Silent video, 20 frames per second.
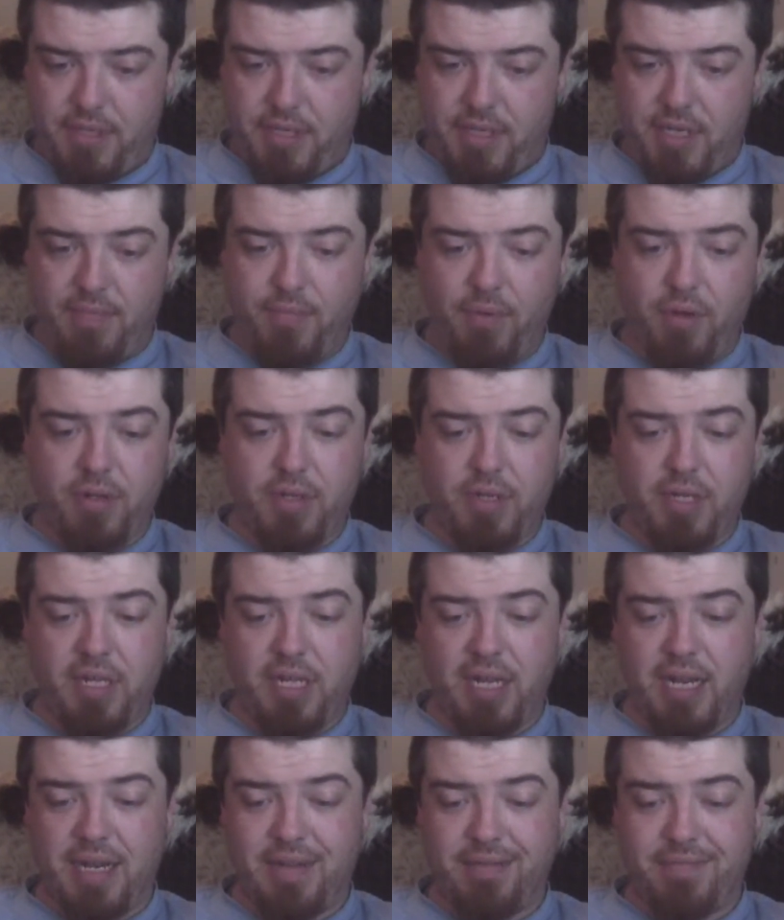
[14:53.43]
I'm not
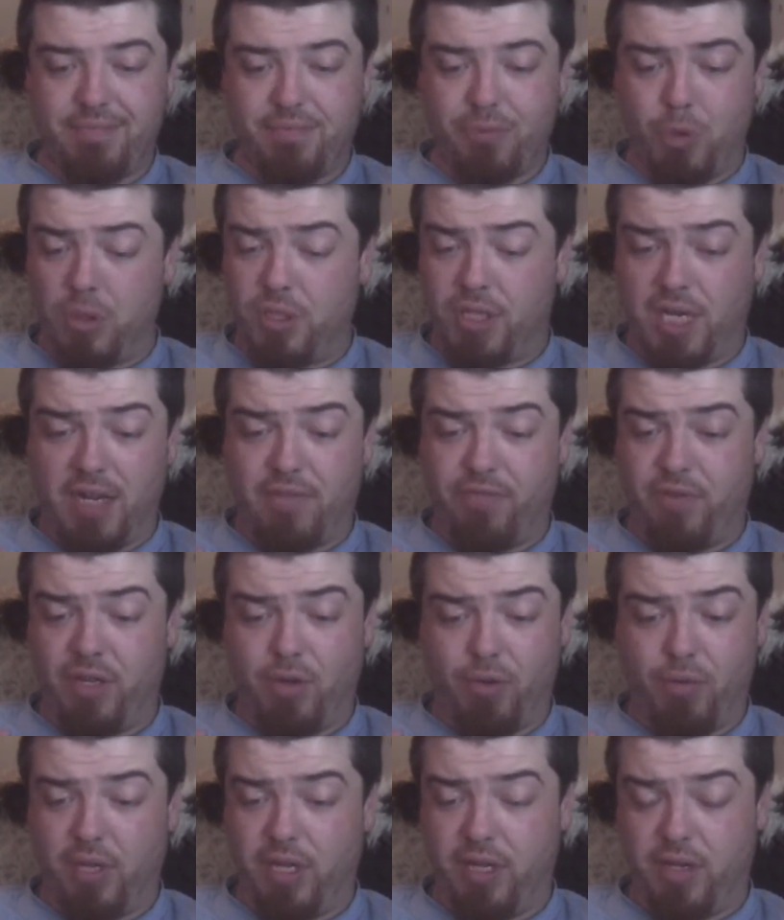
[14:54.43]
going to sit and read
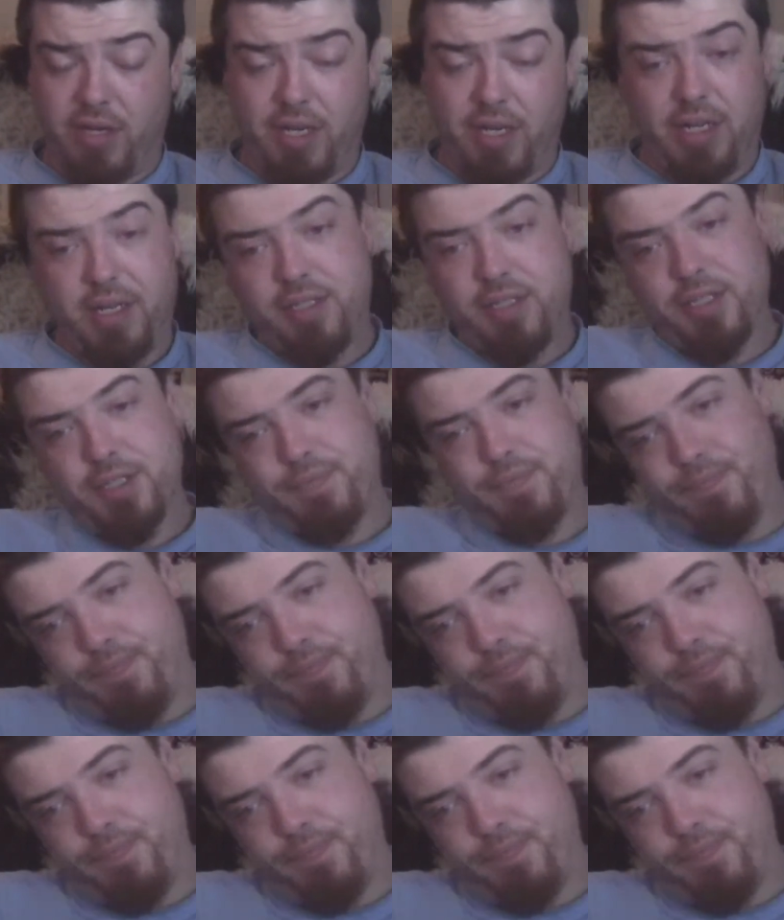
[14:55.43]
all the ingredients.